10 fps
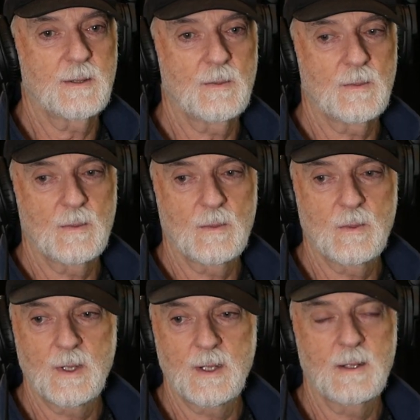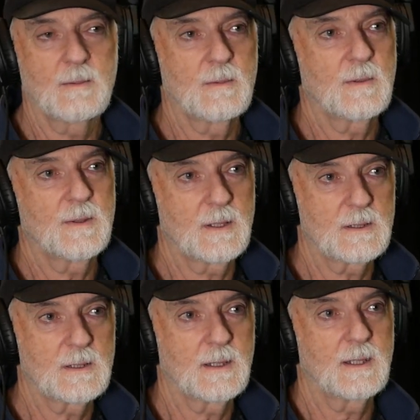and where
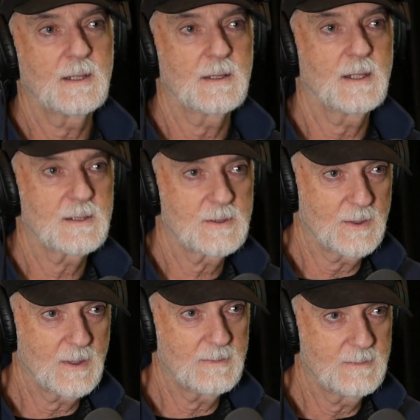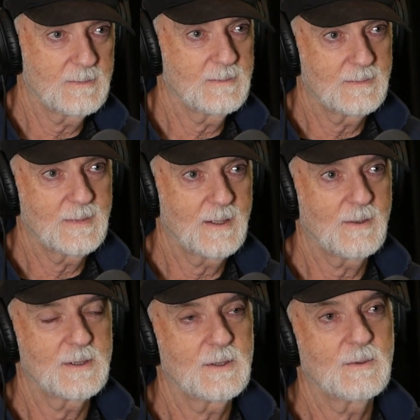things are leading. That's sort of how
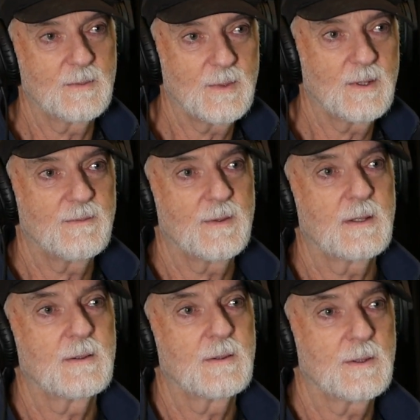I deal with my faith,